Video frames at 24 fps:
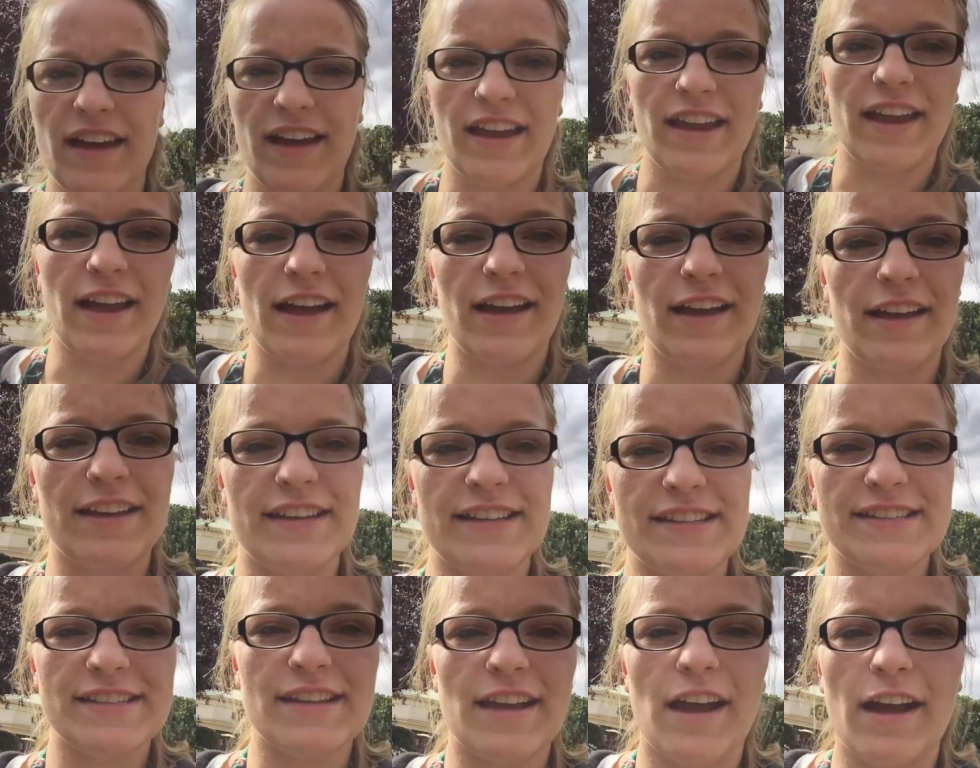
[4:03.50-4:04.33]
Hey
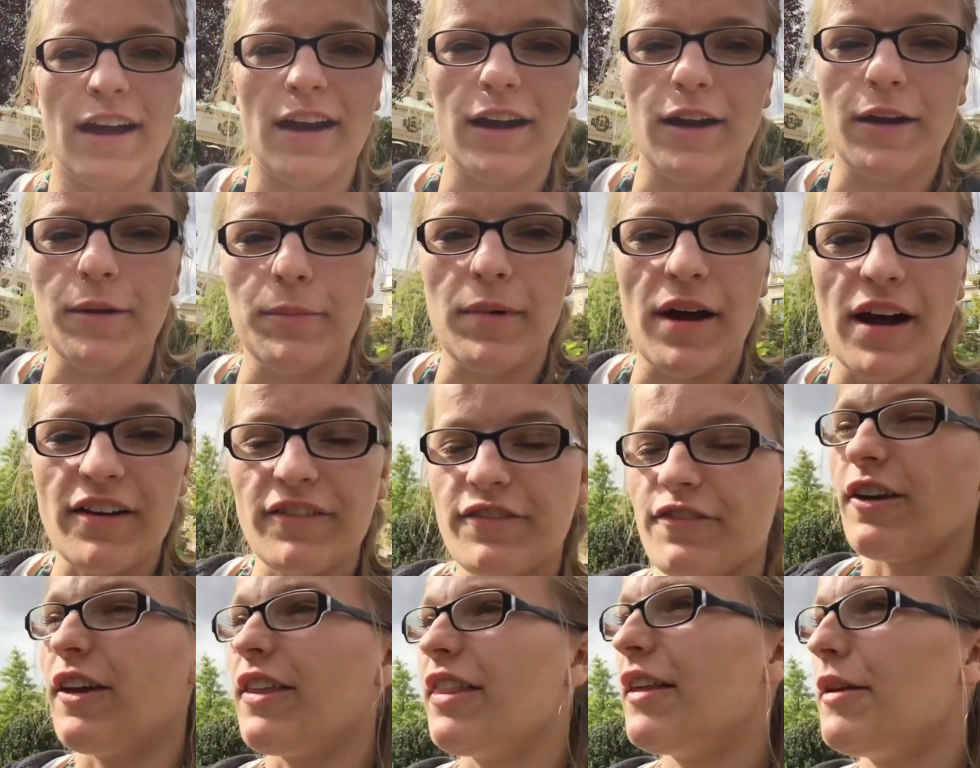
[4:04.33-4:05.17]
guys, um, I
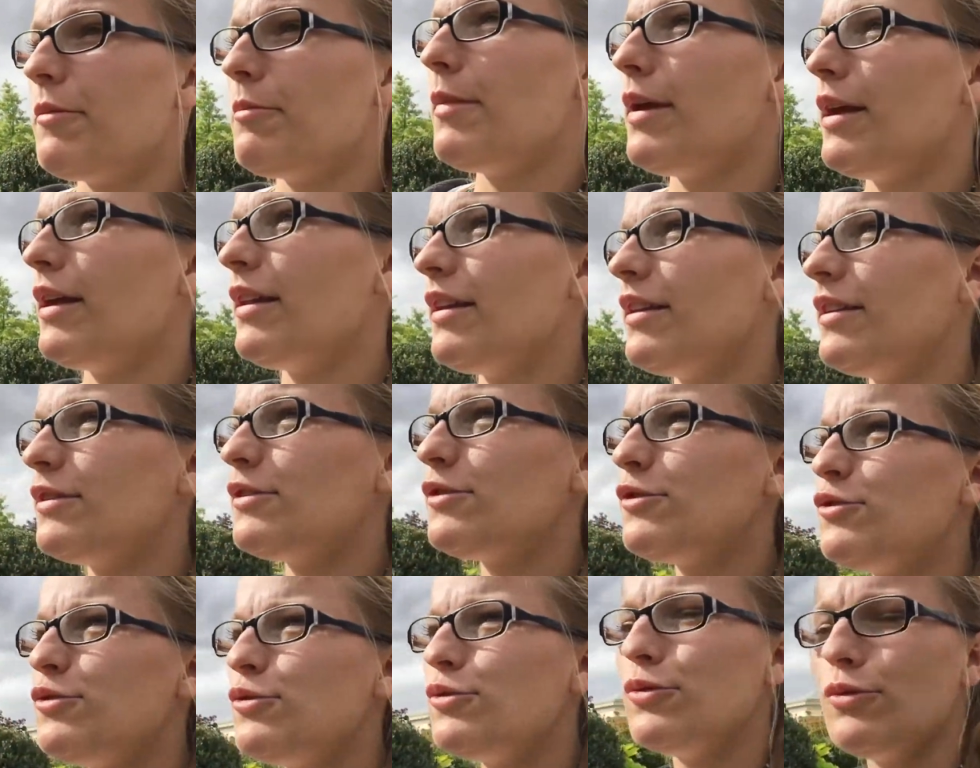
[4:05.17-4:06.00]
finally made it
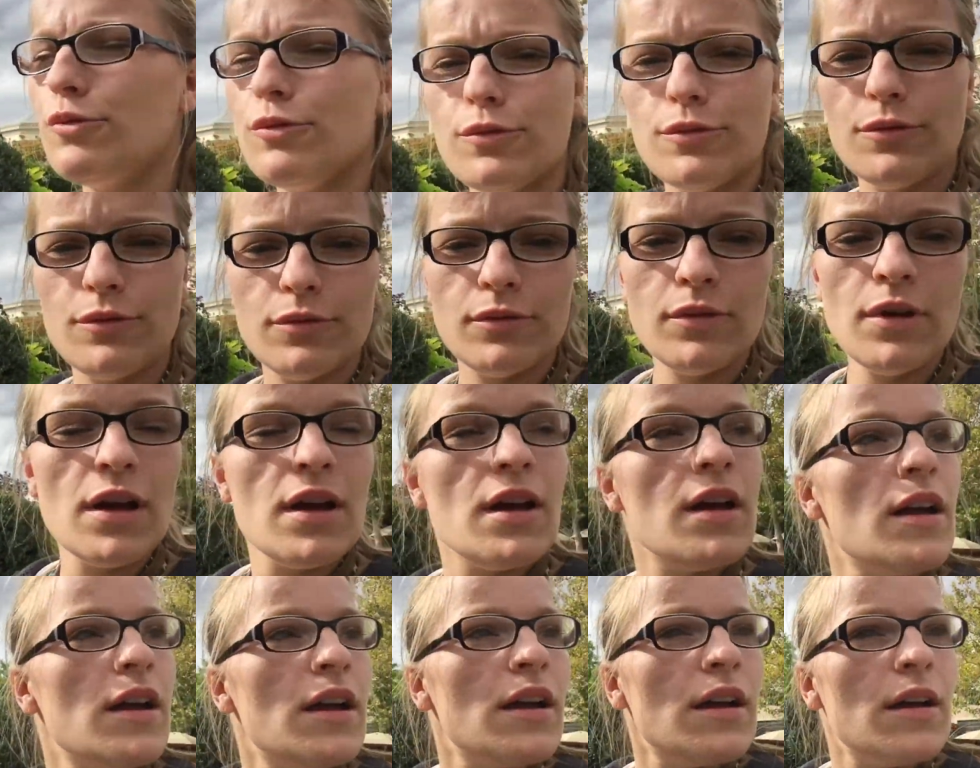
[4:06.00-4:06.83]
to
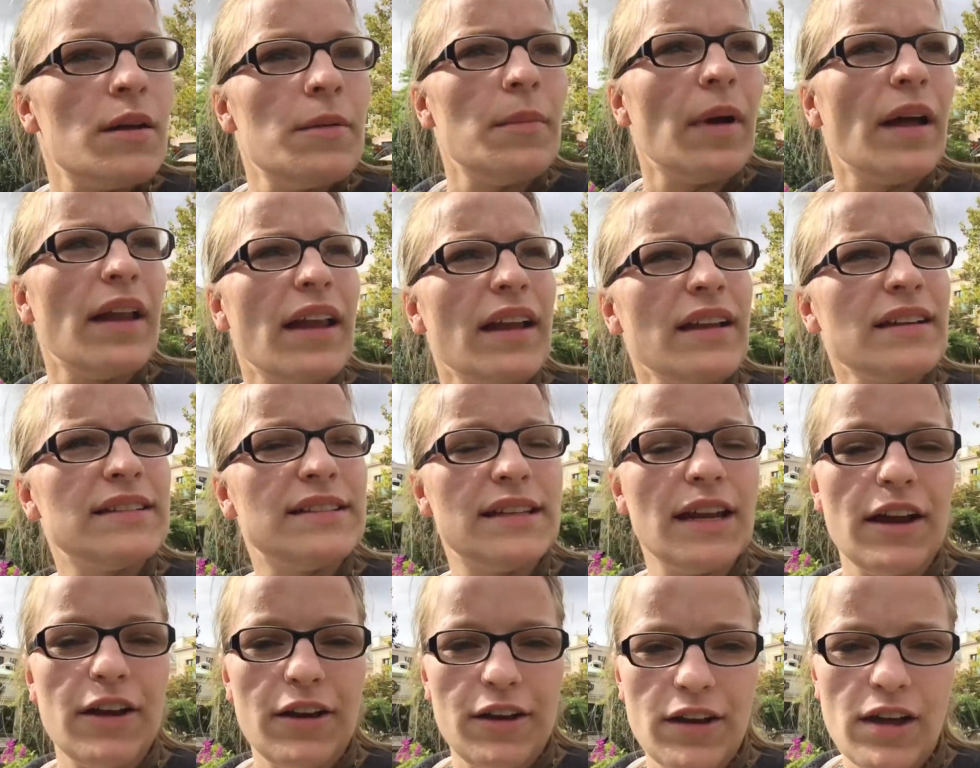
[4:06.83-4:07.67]
my
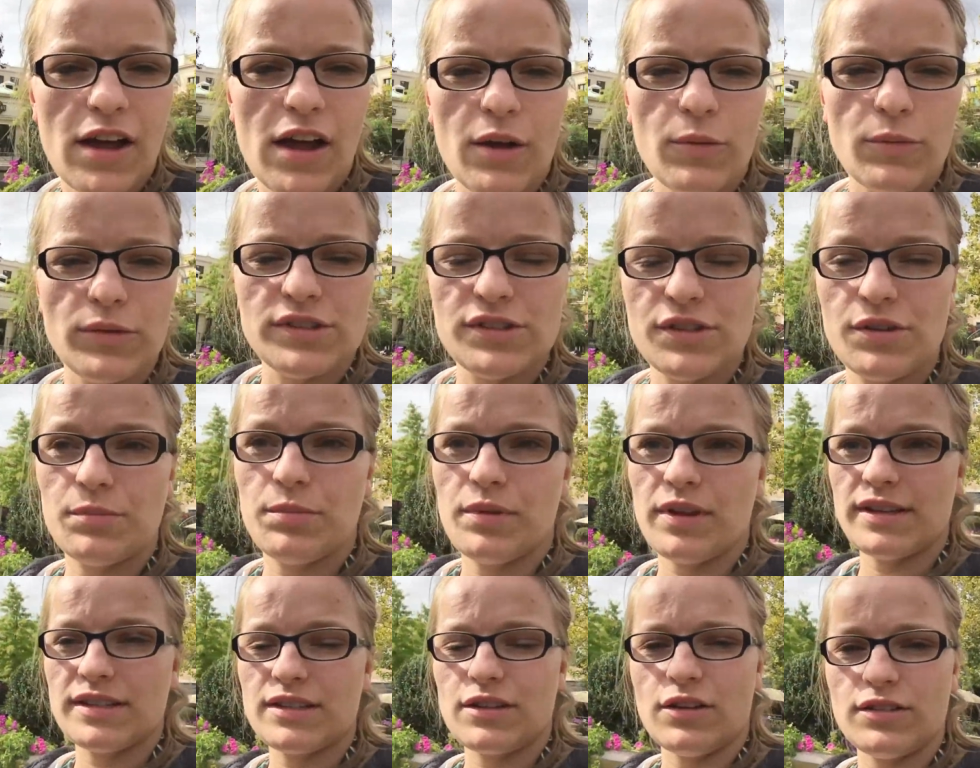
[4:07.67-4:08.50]
next area. I went to a
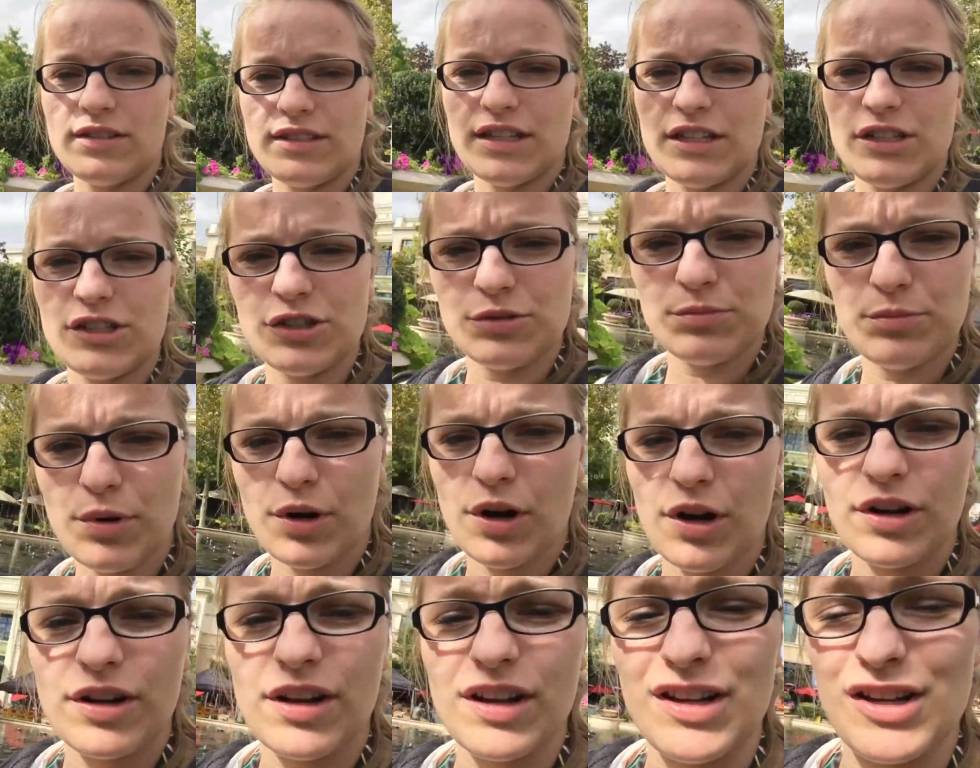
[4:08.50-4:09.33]
place called Station
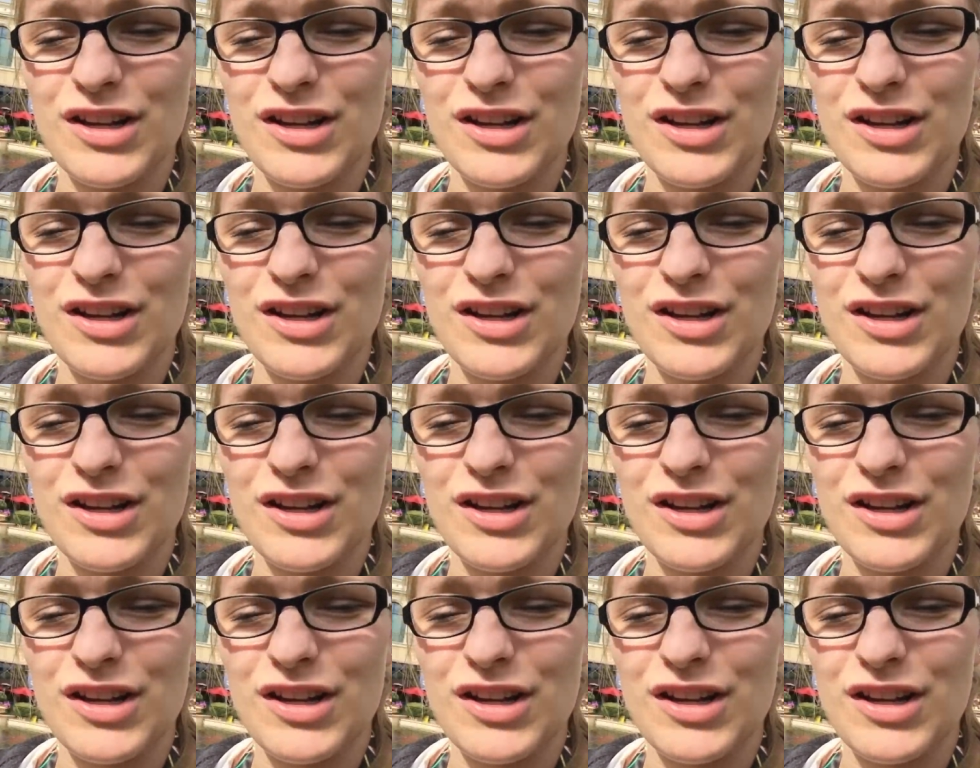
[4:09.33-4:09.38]
Park